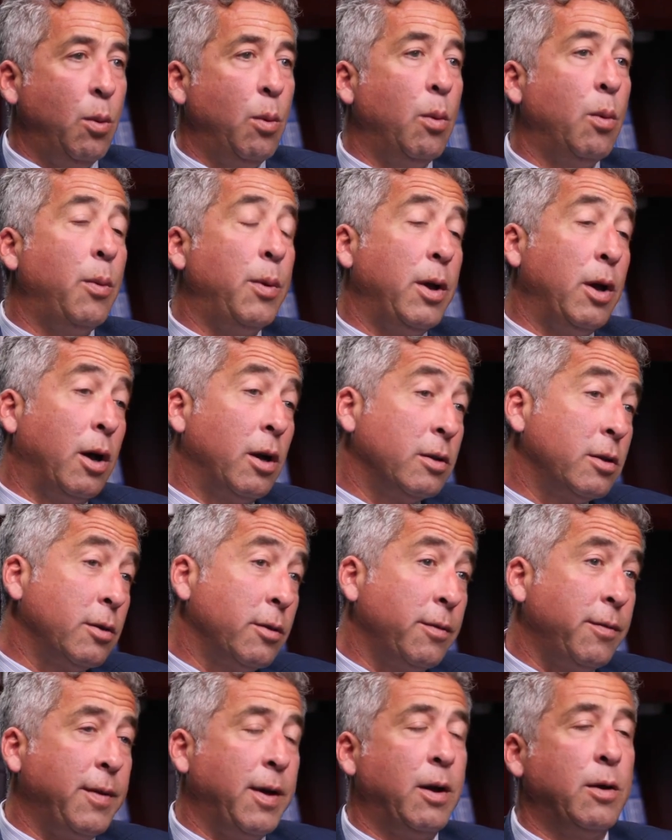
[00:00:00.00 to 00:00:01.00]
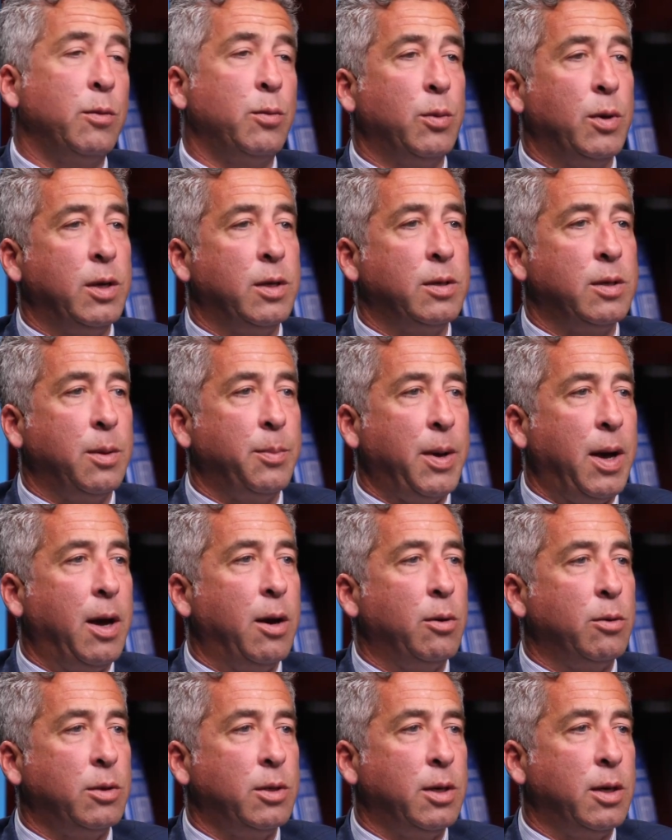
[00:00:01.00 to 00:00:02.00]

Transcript: What we also found was about,